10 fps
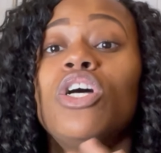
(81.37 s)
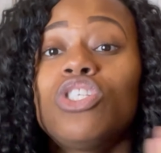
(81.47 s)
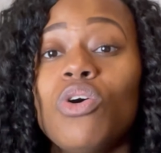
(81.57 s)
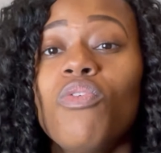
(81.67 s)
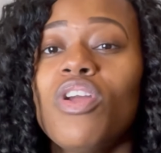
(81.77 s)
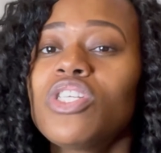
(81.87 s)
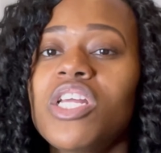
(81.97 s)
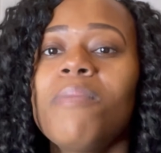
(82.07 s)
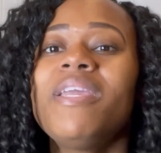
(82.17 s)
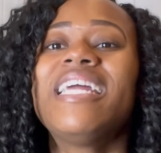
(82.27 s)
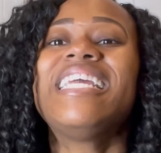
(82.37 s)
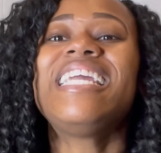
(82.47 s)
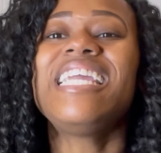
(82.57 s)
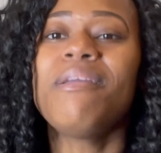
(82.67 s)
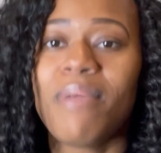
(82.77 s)
So there's gonna be an
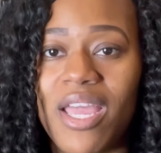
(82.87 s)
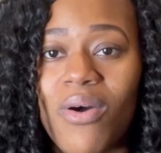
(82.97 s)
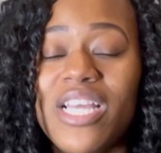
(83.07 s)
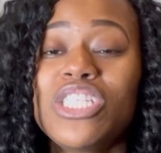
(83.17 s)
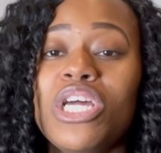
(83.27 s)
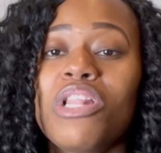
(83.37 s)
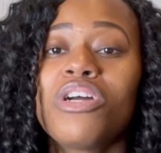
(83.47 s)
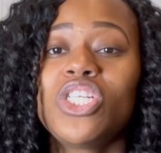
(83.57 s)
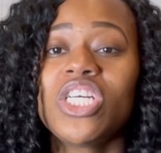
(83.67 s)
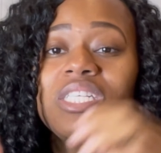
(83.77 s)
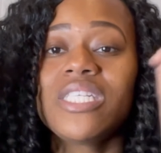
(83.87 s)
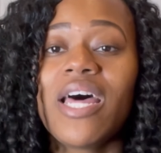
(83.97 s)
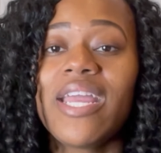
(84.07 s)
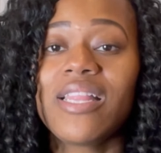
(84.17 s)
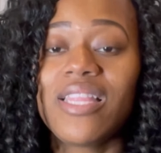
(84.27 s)
email. It's gonna look just like